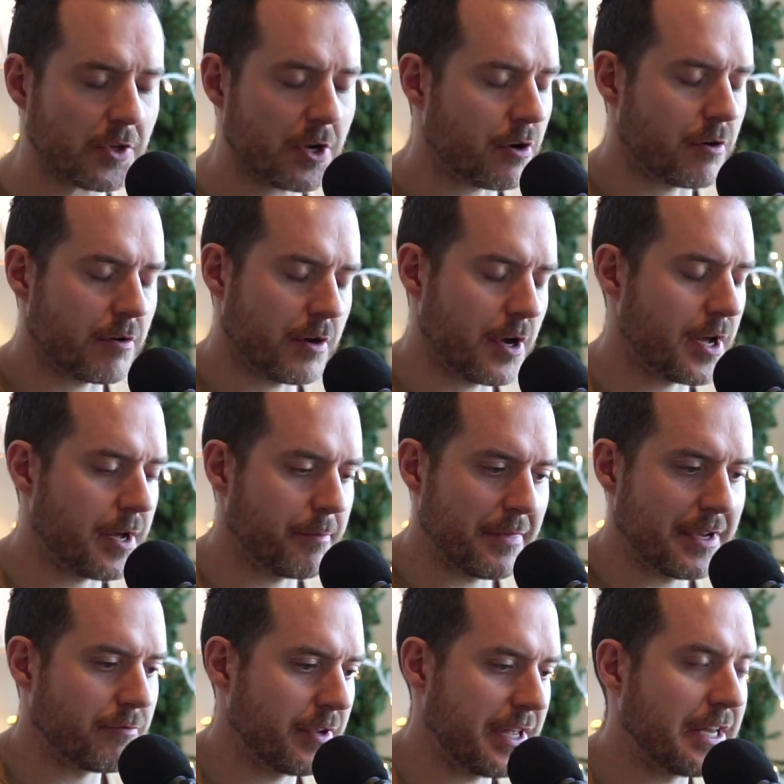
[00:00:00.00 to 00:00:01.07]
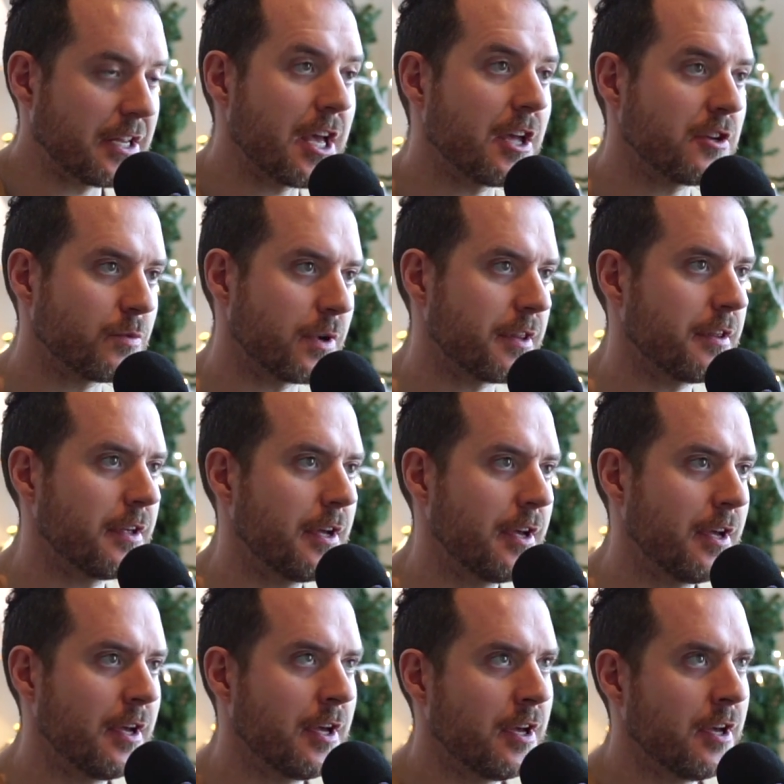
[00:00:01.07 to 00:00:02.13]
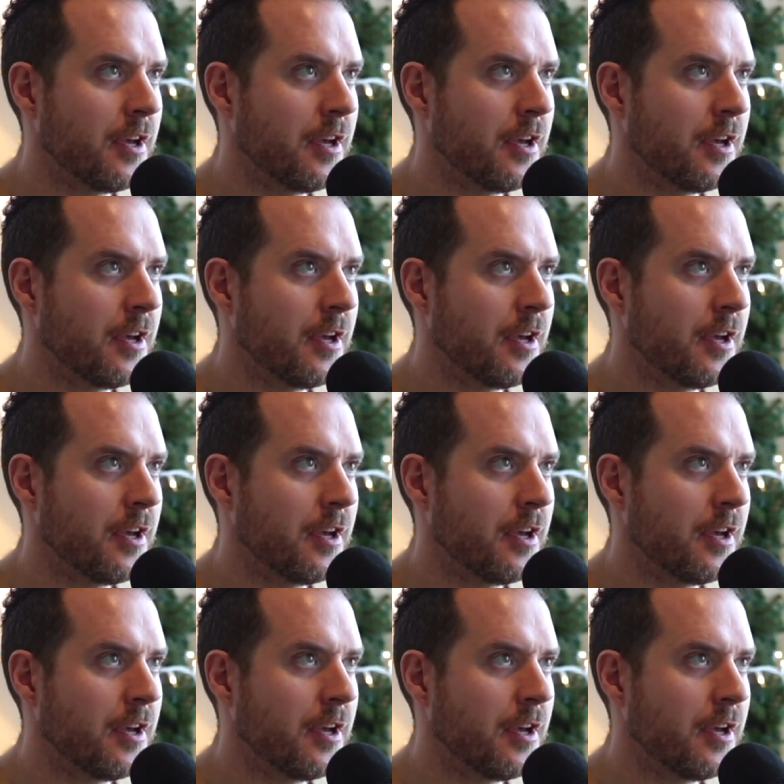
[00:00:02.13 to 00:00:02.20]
or engage with. Yeah.